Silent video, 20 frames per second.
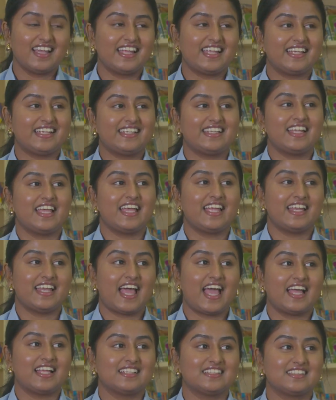it
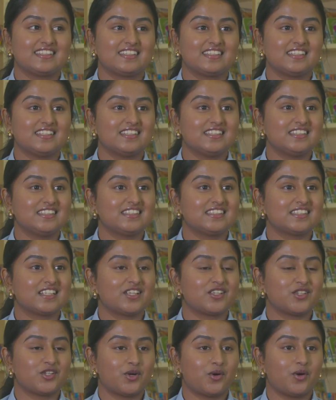enhances
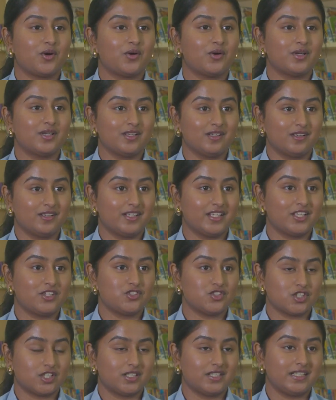your
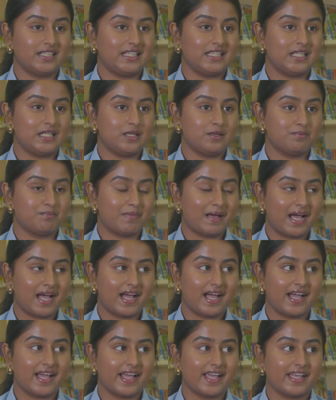learning journey
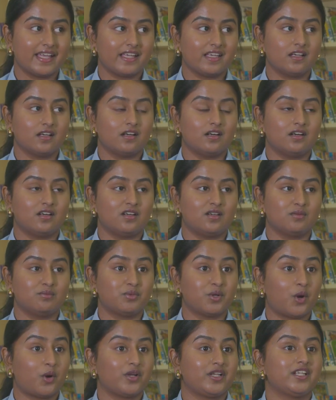by
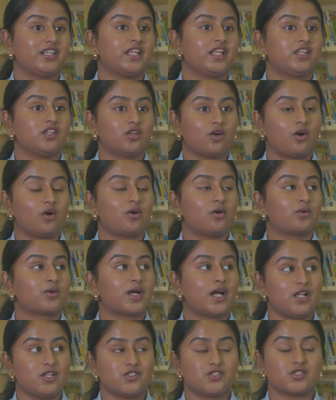broadening your
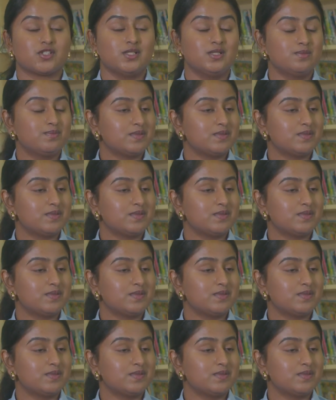cultural